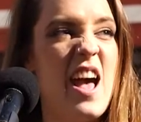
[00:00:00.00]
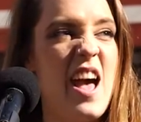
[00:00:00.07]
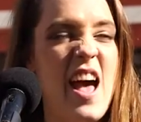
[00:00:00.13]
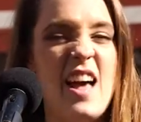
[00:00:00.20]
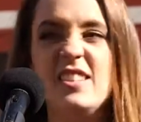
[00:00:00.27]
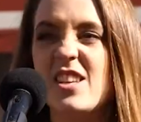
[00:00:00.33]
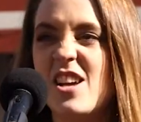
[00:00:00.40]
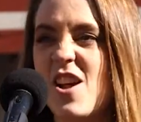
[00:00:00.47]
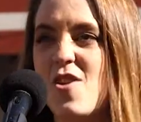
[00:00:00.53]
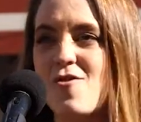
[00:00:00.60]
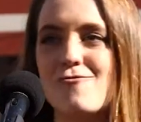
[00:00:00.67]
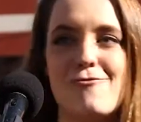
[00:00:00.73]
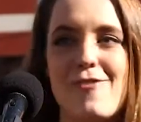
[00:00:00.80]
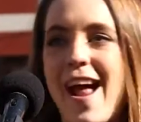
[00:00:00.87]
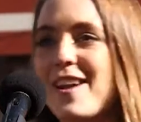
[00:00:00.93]
As
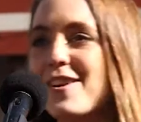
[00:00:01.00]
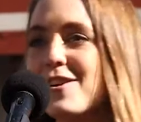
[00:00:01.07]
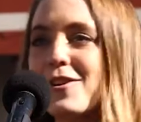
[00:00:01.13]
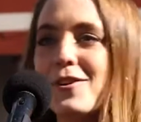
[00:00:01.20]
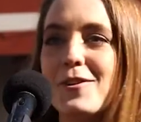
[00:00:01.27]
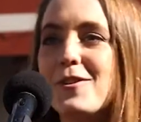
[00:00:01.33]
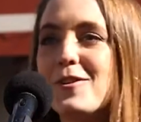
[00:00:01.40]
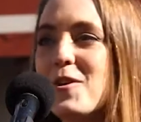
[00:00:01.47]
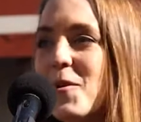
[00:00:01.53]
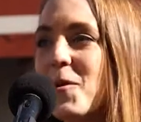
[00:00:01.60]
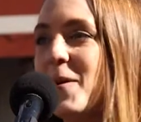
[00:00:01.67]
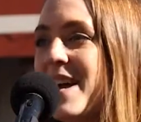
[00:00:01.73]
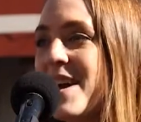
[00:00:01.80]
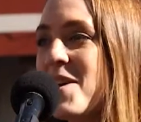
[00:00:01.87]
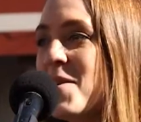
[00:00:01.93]
a radical
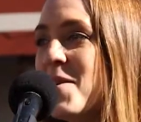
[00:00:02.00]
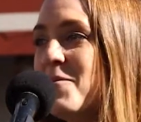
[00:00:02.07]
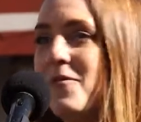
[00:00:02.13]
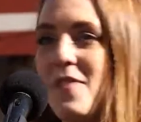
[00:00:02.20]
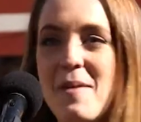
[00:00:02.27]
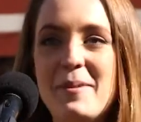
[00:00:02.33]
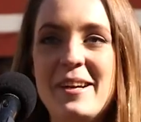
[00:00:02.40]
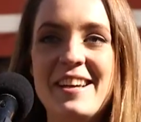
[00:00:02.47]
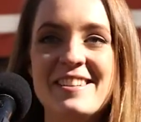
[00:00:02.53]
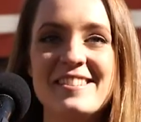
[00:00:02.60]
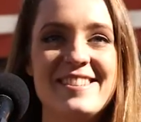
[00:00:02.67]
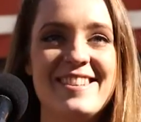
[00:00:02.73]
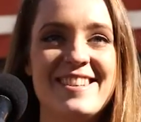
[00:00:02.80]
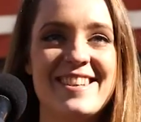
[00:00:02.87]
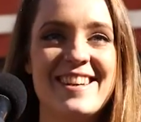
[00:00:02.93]
queer
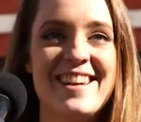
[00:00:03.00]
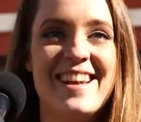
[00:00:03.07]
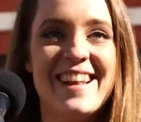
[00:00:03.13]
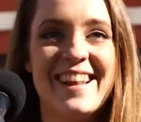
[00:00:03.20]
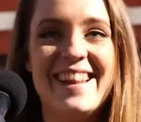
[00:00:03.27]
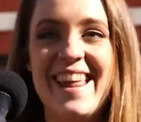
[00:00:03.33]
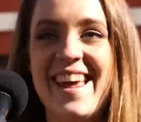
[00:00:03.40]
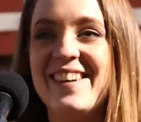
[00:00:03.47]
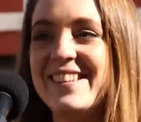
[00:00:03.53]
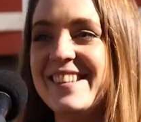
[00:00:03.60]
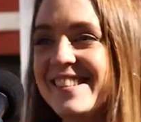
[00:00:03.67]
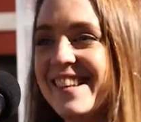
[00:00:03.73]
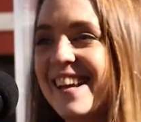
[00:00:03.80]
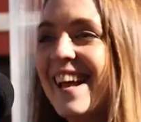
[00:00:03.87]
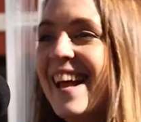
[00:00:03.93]
feminist,
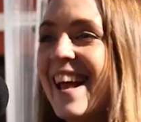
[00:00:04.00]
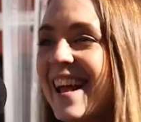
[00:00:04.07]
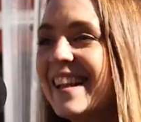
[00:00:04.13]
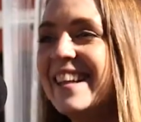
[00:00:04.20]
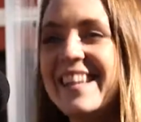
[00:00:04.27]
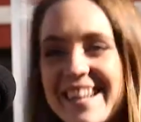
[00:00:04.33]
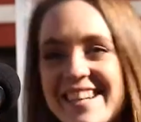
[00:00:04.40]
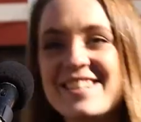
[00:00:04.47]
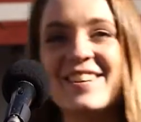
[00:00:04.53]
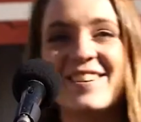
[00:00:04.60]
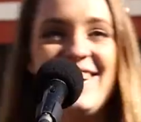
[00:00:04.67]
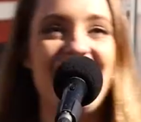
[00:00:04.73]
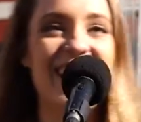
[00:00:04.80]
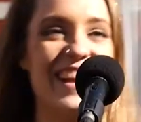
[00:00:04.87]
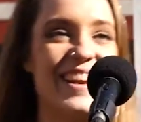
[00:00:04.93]
there's
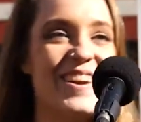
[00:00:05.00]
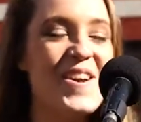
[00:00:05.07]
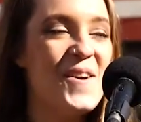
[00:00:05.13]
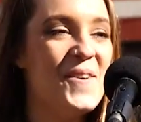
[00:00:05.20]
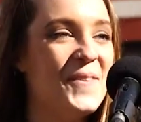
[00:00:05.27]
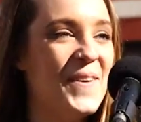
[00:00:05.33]
literally no